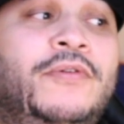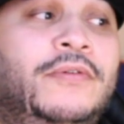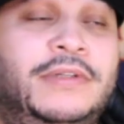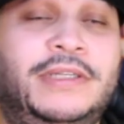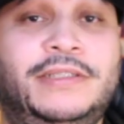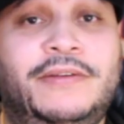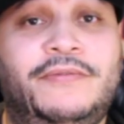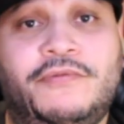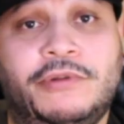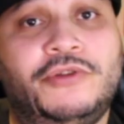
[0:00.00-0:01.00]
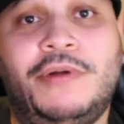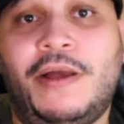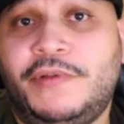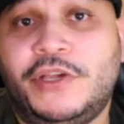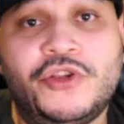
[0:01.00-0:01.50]
cool, because if we do
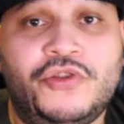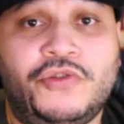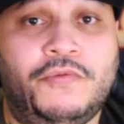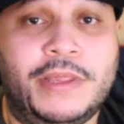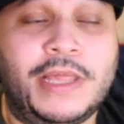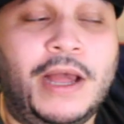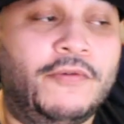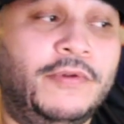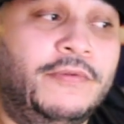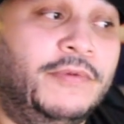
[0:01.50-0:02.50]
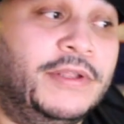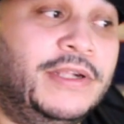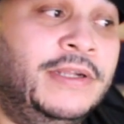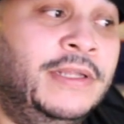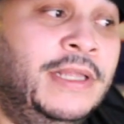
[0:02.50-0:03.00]
have an issue with Outrun, which
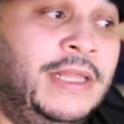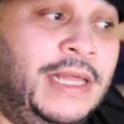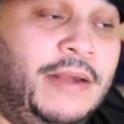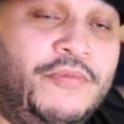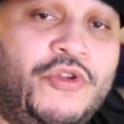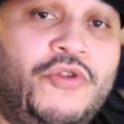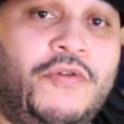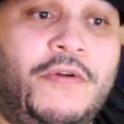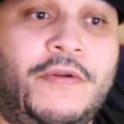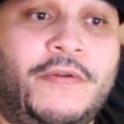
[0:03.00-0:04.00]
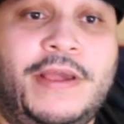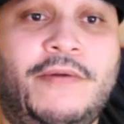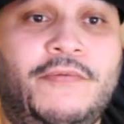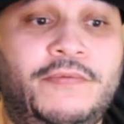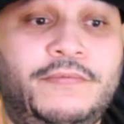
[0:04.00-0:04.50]
I'm sure that
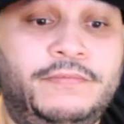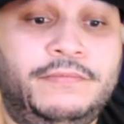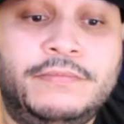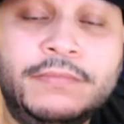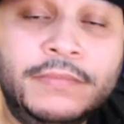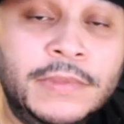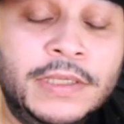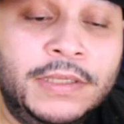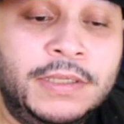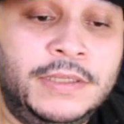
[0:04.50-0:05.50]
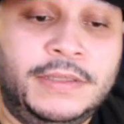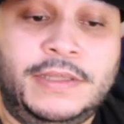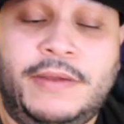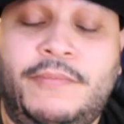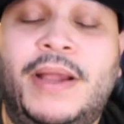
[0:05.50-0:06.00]

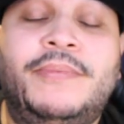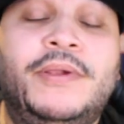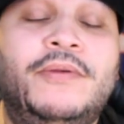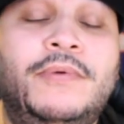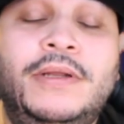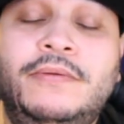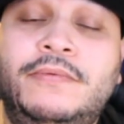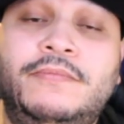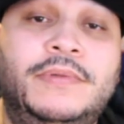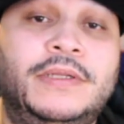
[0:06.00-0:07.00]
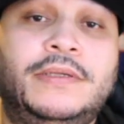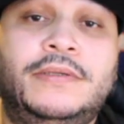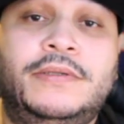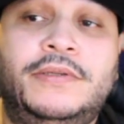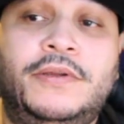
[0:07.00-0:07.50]
there might be one, but
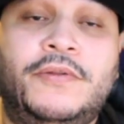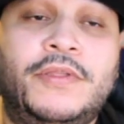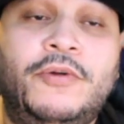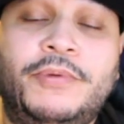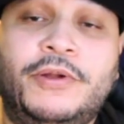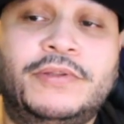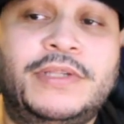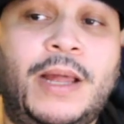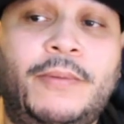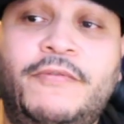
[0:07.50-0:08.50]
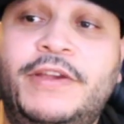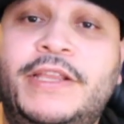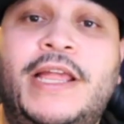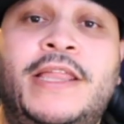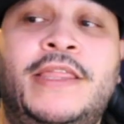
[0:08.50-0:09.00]
they'll be on top of it
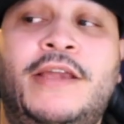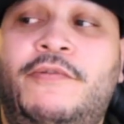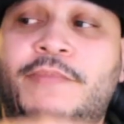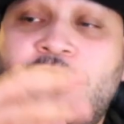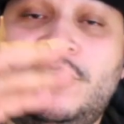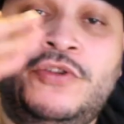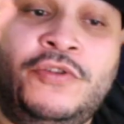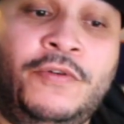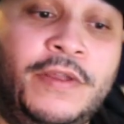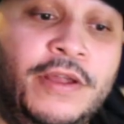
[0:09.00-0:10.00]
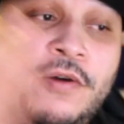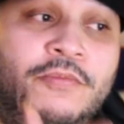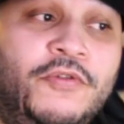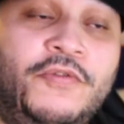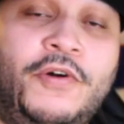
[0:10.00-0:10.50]
and they'll make sure they'll
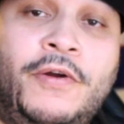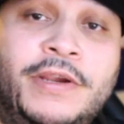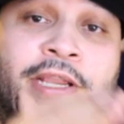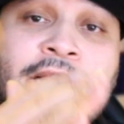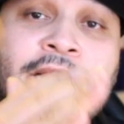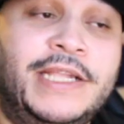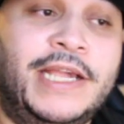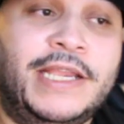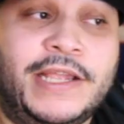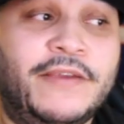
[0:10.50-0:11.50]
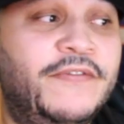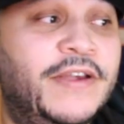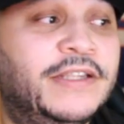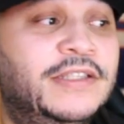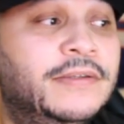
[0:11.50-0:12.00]
move on getting it
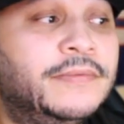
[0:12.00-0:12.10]
fixed.